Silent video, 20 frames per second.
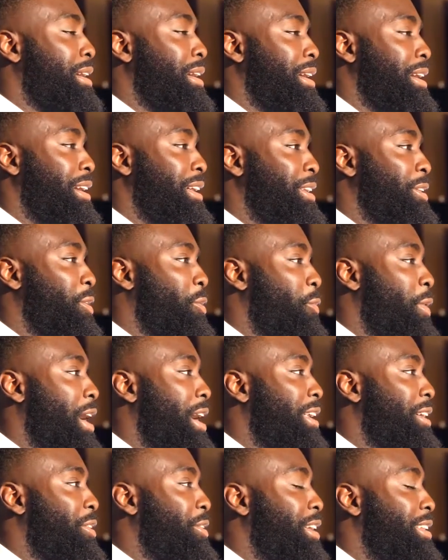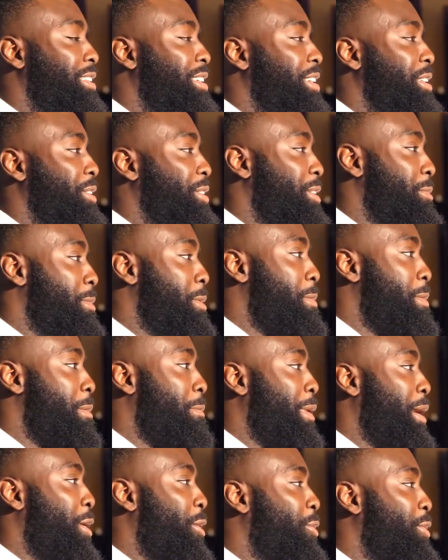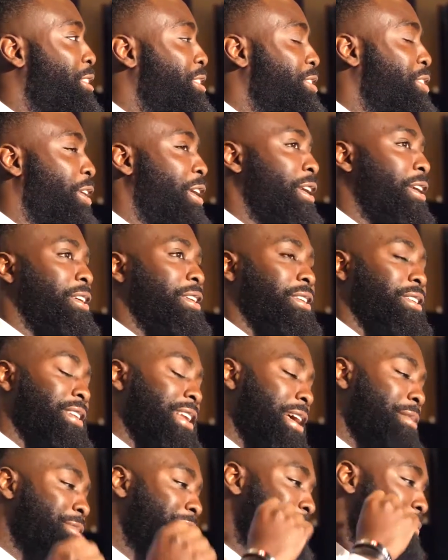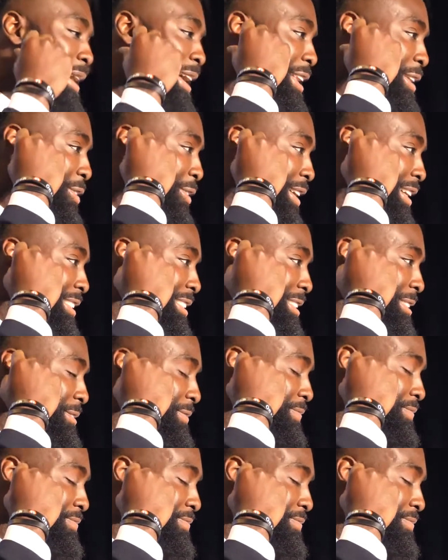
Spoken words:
a little while ago, I tell you a little bit about my oldest daughter. Her name is Bailey Grace,